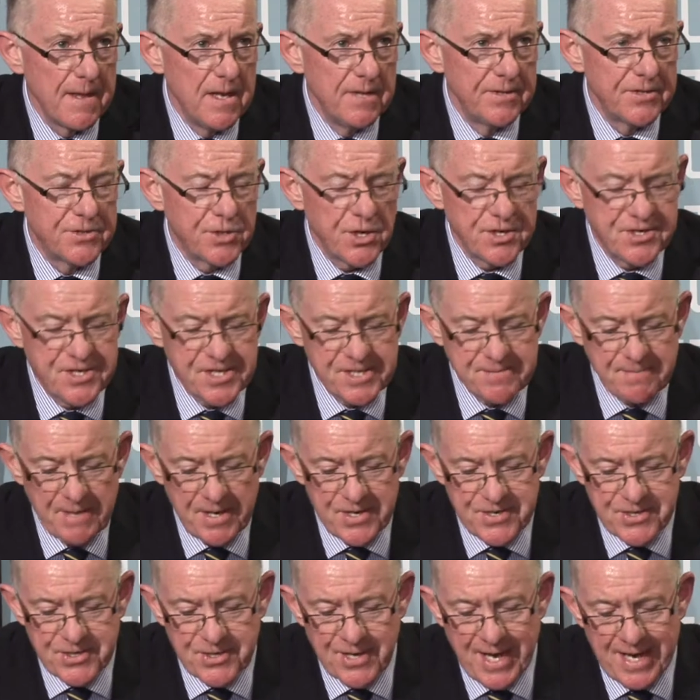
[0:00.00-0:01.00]
Justice
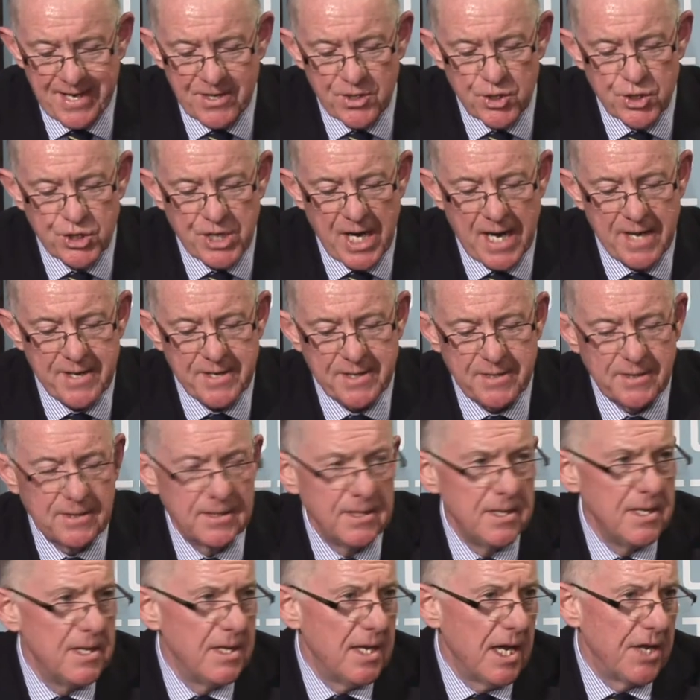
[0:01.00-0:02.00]
Minister Alan Shatter
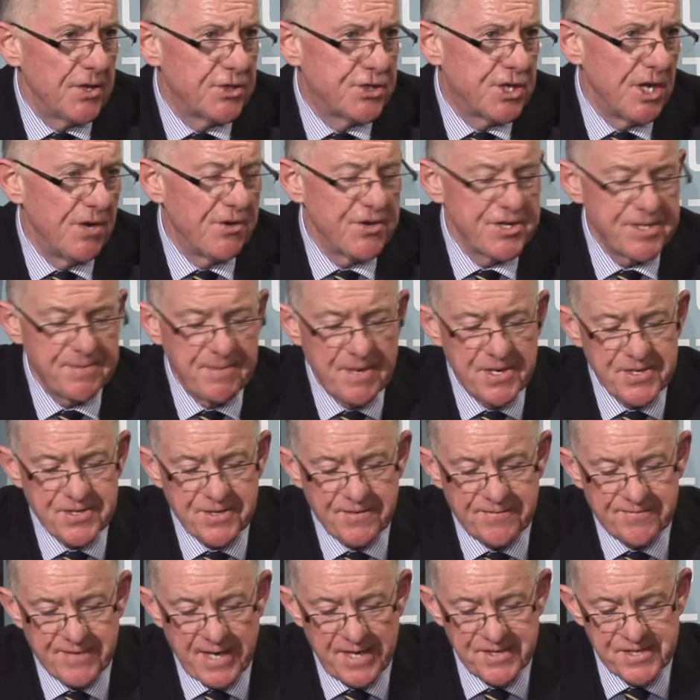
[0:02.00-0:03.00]
and Children's Minister
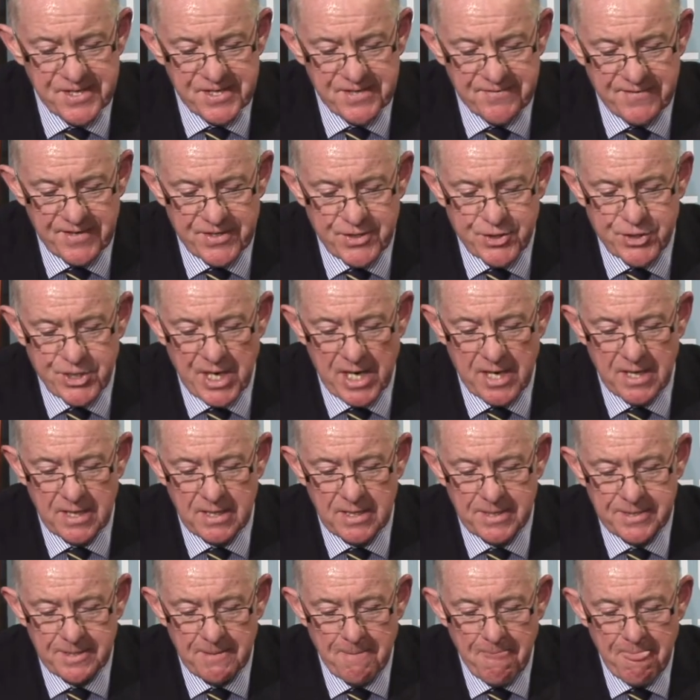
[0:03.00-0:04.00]
Francis
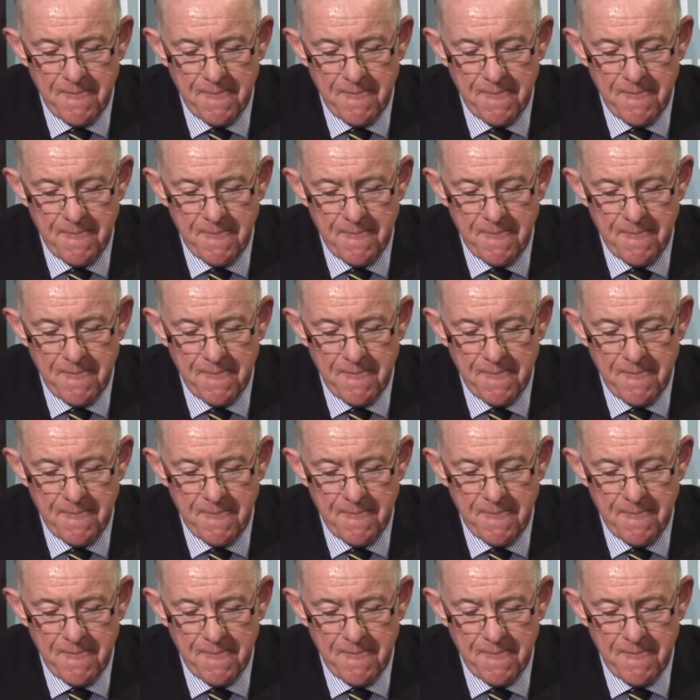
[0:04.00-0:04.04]
Fitzgerald